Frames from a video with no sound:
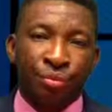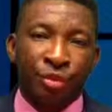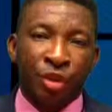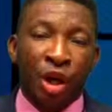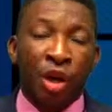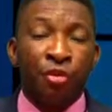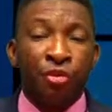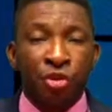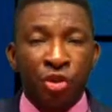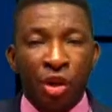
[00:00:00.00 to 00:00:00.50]

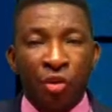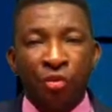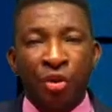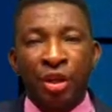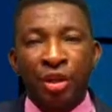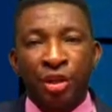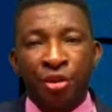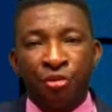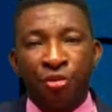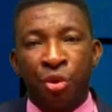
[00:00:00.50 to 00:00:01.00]
of
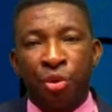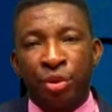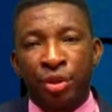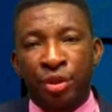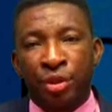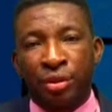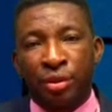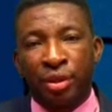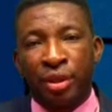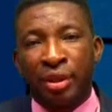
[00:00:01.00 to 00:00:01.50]
sovereign
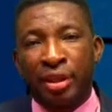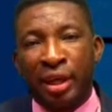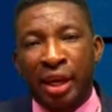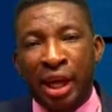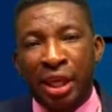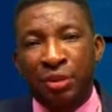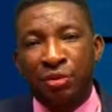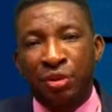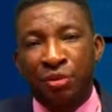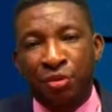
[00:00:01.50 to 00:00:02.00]
defaults in the
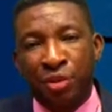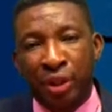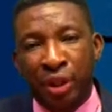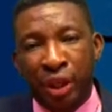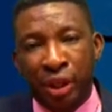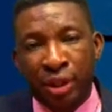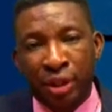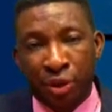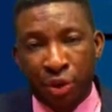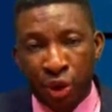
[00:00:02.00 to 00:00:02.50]
last 50
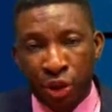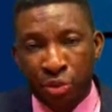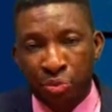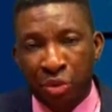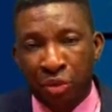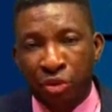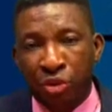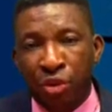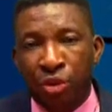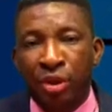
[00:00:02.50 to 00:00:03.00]
years, according to
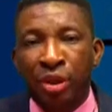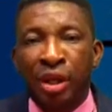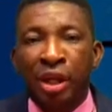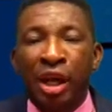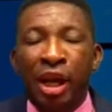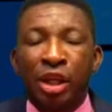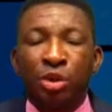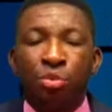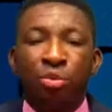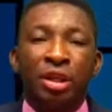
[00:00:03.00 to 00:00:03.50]
Professor
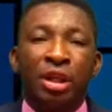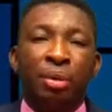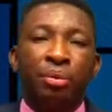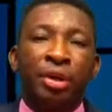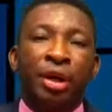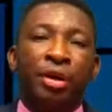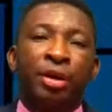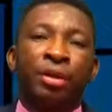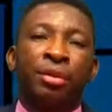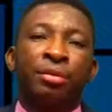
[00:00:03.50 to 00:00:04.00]
Aswad
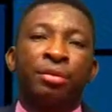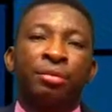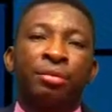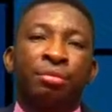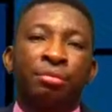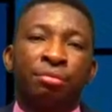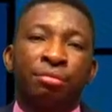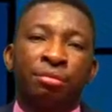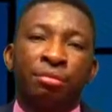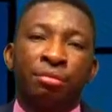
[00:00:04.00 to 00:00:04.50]
Damodaran,
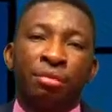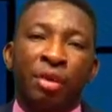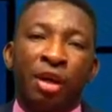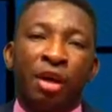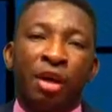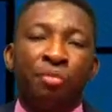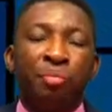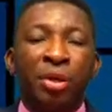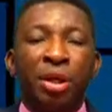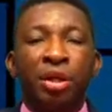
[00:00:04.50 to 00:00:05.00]

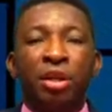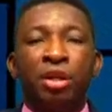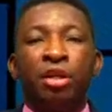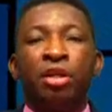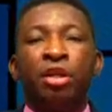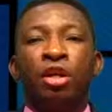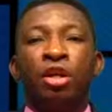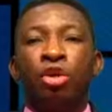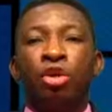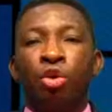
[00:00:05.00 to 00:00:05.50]
have been in
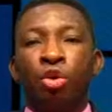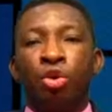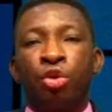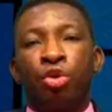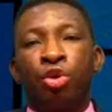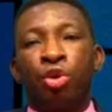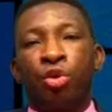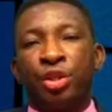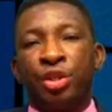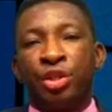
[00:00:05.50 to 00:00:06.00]
local
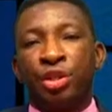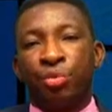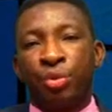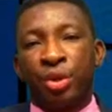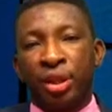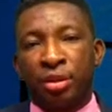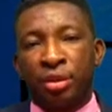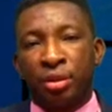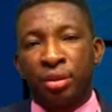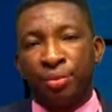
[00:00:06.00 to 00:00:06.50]
currency
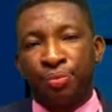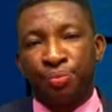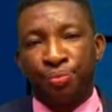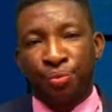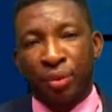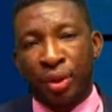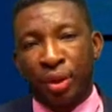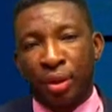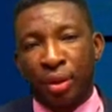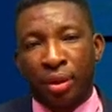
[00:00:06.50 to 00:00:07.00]
rates.
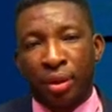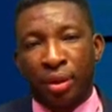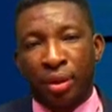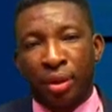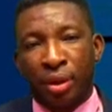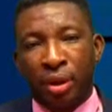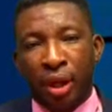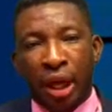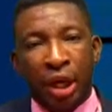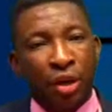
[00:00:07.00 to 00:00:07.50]

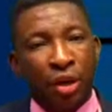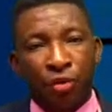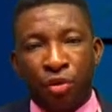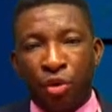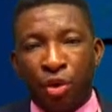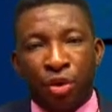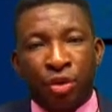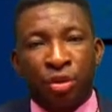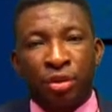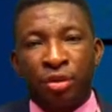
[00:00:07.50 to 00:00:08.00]
And of
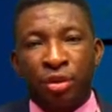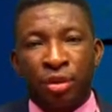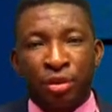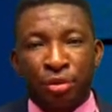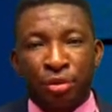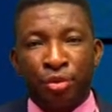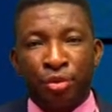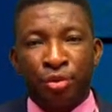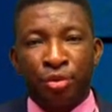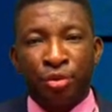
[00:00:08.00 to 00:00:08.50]
course,
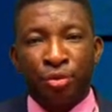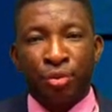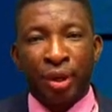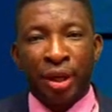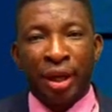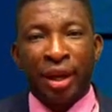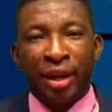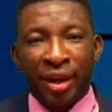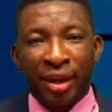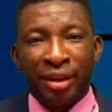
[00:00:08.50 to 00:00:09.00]
when
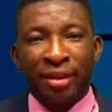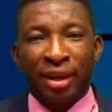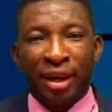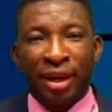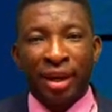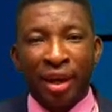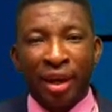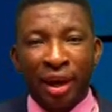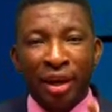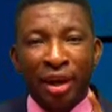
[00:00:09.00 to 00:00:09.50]
I heard
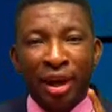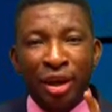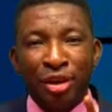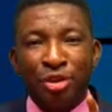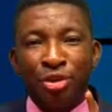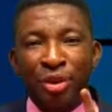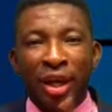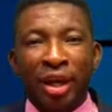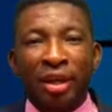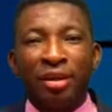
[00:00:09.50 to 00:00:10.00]
that, I
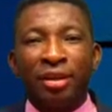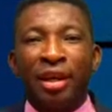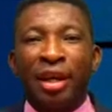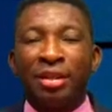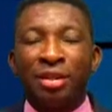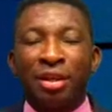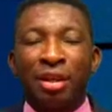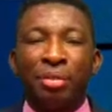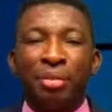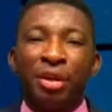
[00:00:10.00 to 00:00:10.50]
knew that
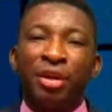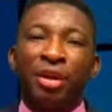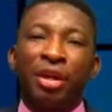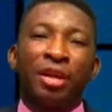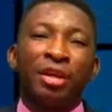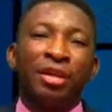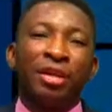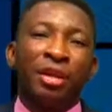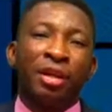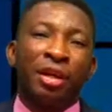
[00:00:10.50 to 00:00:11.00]
Latin
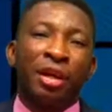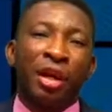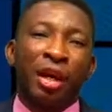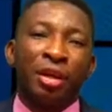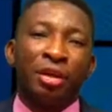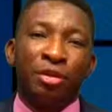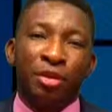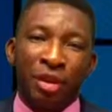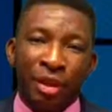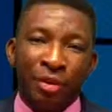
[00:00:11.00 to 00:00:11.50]
America,
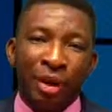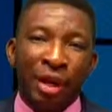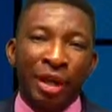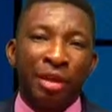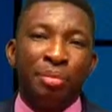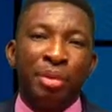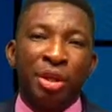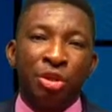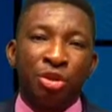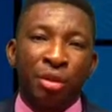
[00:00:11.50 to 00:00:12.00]
and he rightly
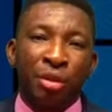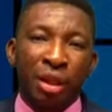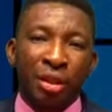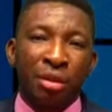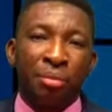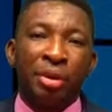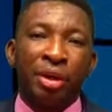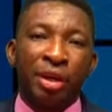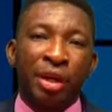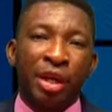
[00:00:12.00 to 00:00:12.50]
mentioned Latin
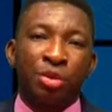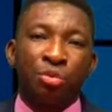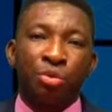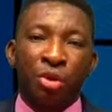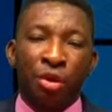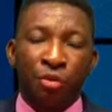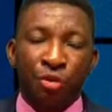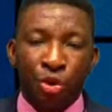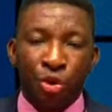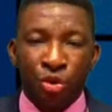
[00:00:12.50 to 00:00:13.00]
America as one
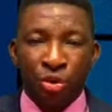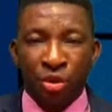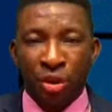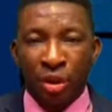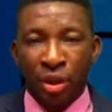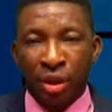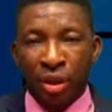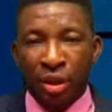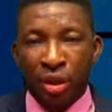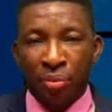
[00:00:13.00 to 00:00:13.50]
of those
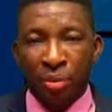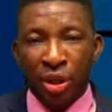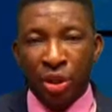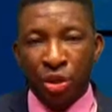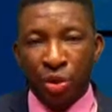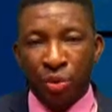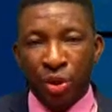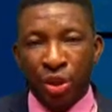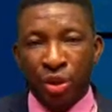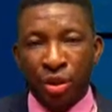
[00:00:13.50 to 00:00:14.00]
major
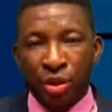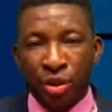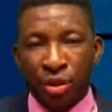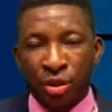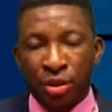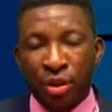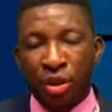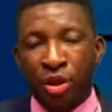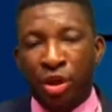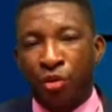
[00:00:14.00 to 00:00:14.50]
regions.
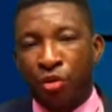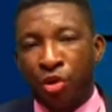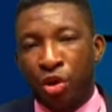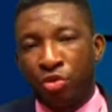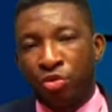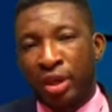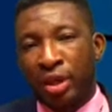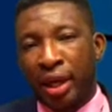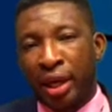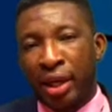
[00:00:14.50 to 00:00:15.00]
Think of
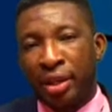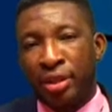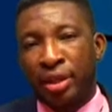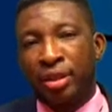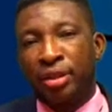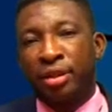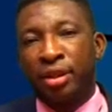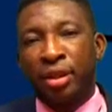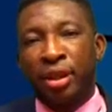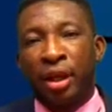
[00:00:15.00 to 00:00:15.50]
countries like
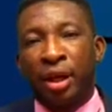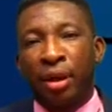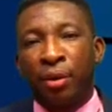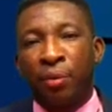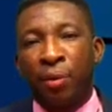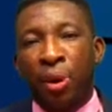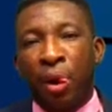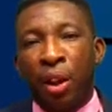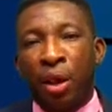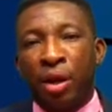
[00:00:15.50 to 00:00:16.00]
Argentina,
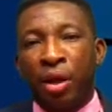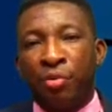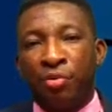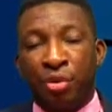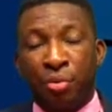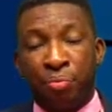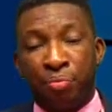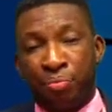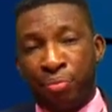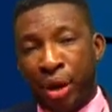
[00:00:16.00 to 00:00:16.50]

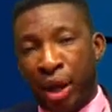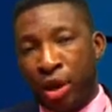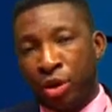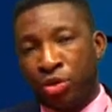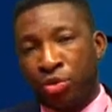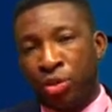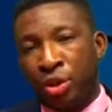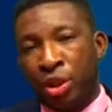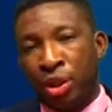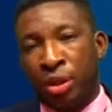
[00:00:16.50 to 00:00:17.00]
even prior
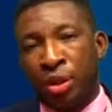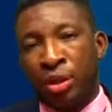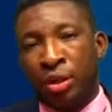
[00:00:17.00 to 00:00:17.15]
to the